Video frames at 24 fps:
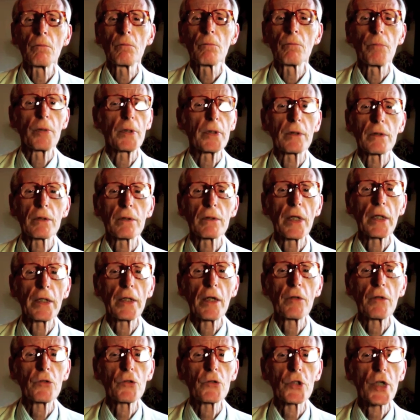but they
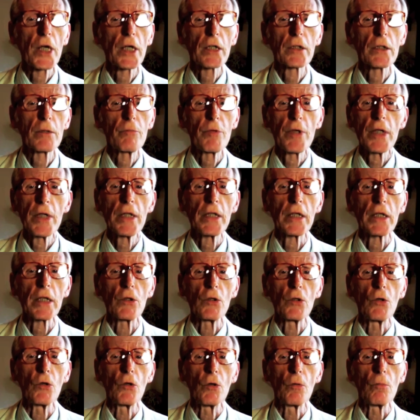don't check the breathing
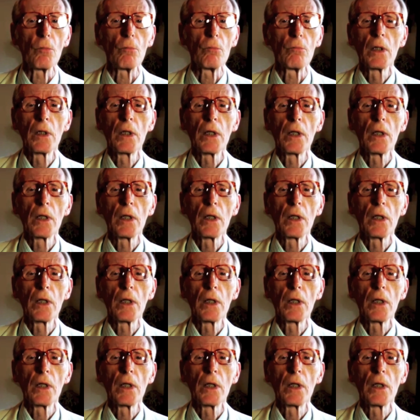norm.